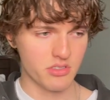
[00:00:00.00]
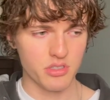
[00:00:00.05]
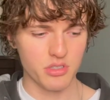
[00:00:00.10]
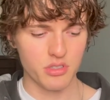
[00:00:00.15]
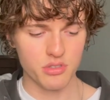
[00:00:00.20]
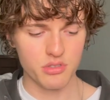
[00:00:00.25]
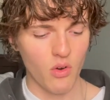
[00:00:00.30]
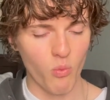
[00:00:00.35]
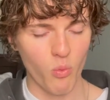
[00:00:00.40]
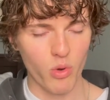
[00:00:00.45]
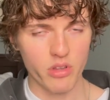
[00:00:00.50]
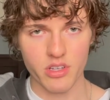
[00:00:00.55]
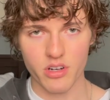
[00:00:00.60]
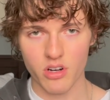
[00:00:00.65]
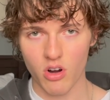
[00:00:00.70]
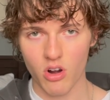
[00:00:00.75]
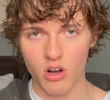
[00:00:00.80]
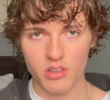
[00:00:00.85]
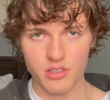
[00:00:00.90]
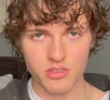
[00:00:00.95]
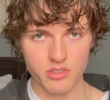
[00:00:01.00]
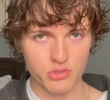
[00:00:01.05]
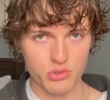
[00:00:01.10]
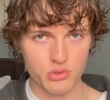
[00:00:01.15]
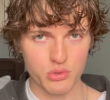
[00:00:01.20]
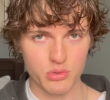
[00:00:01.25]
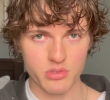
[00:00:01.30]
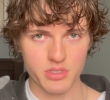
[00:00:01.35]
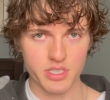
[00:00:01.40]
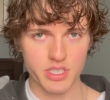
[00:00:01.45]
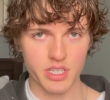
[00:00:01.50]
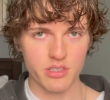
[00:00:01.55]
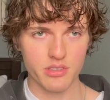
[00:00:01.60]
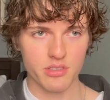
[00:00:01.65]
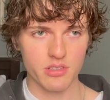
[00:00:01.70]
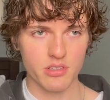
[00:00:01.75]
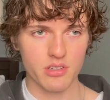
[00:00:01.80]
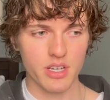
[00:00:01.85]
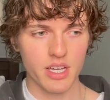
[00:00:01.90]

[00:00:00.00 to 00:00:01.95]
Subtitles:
to when they're all in school together,